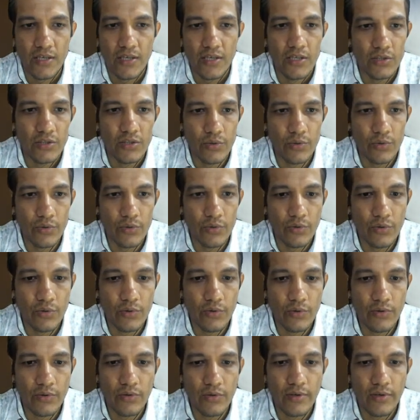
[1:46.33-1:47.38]

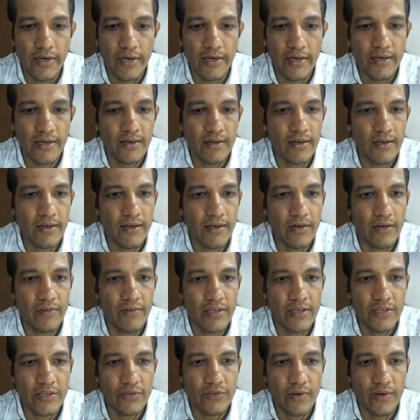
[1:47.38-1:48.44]
So let convert
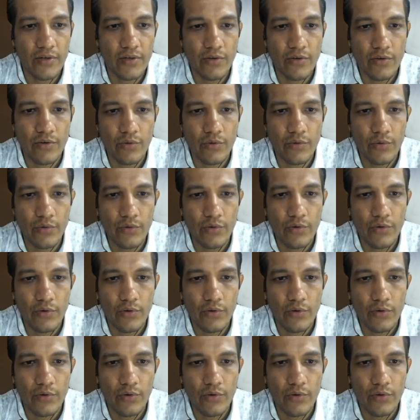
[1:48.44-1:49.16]
this one to